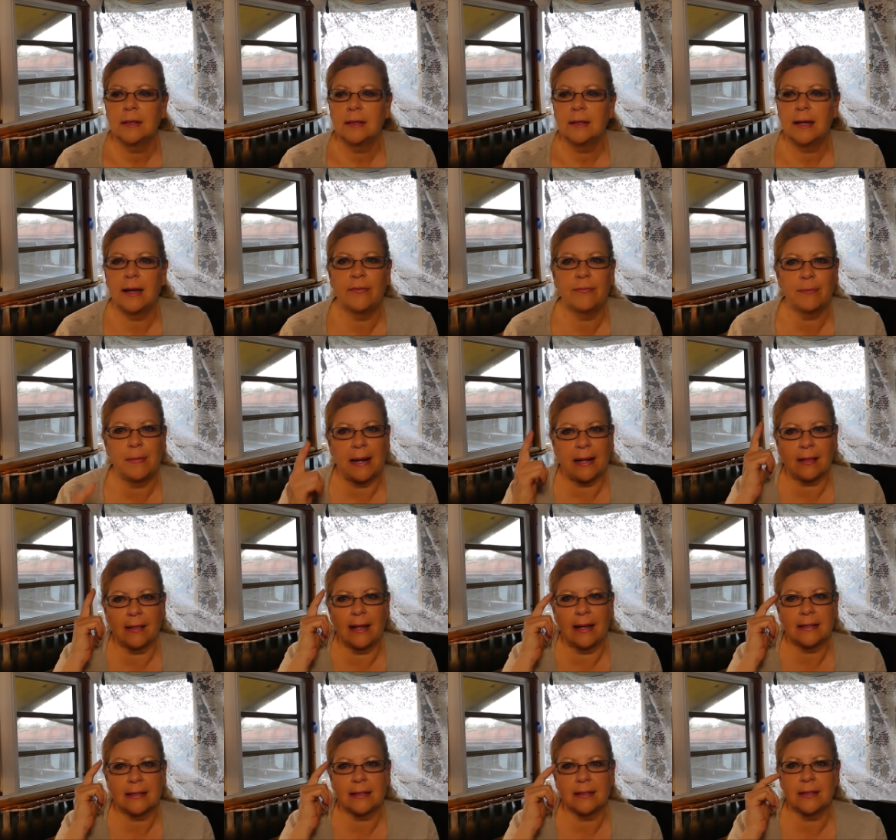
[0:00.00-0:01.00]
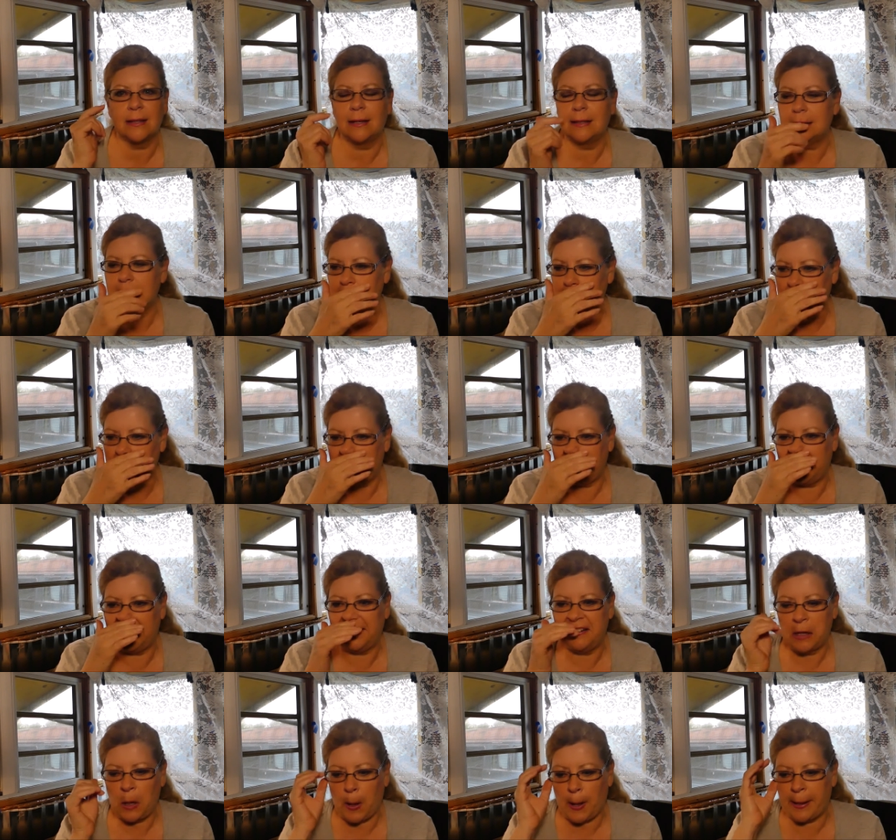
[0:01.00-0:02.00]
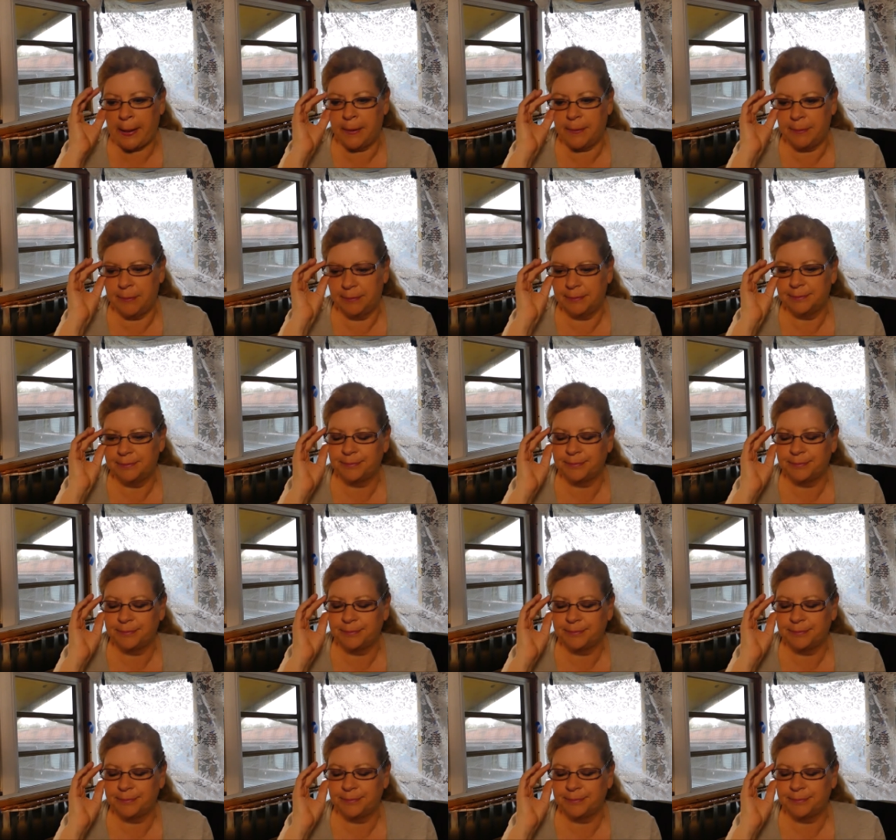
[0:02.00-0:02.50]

I have my glasses on today. Can't